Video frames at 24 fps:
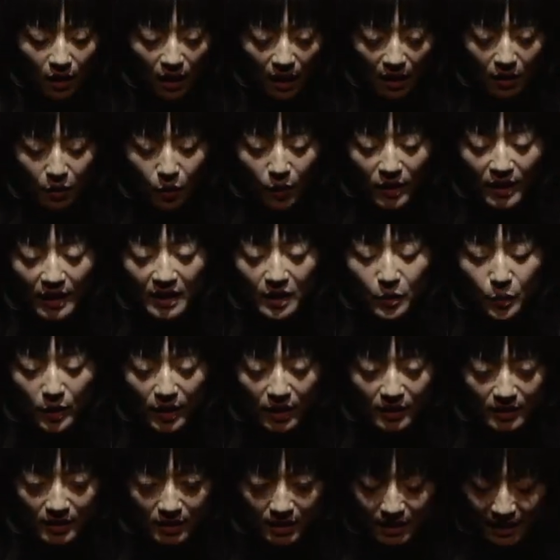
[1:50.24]
I don't want anyone
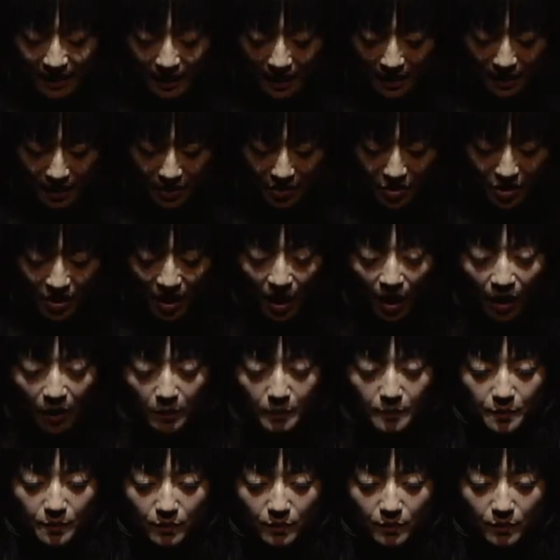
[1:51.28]
else to get this job.